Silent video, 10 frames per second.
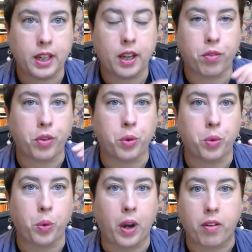If
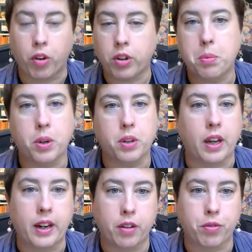you have already put a
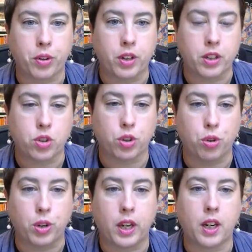lot of effort into
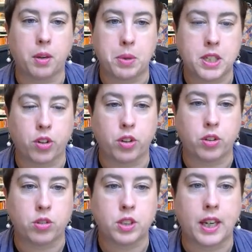creating
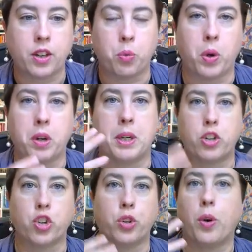materials and you want to make
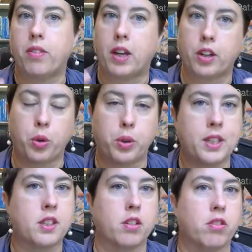sure you have that
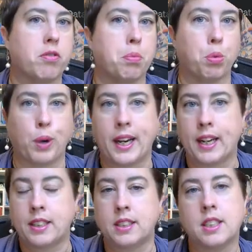cohesive
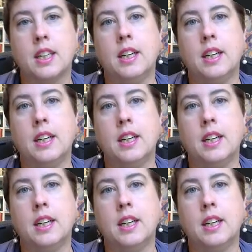brand